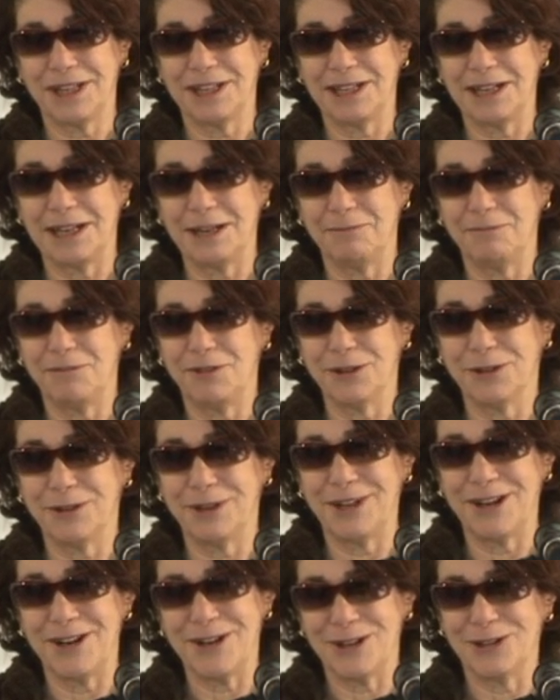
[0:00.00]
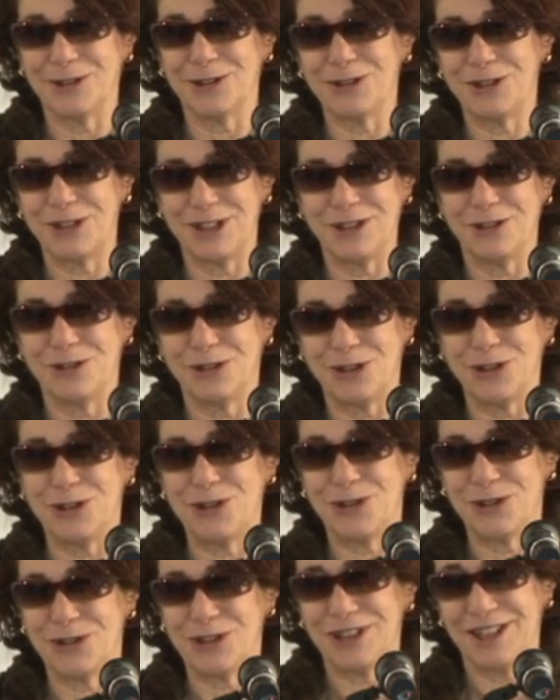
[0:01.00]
and I'm very honored to introduce her